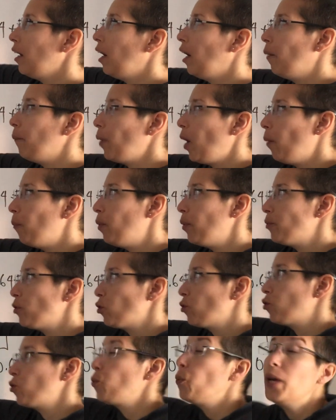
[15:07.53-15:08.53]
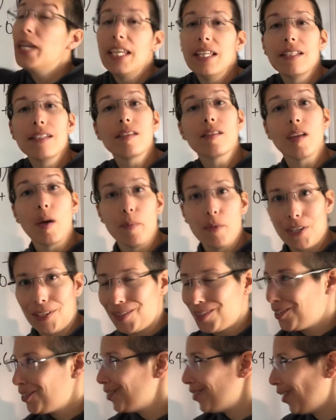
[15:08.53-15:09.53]
a between
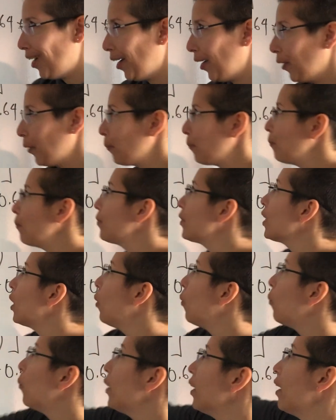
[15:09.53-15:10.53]
subjects design, we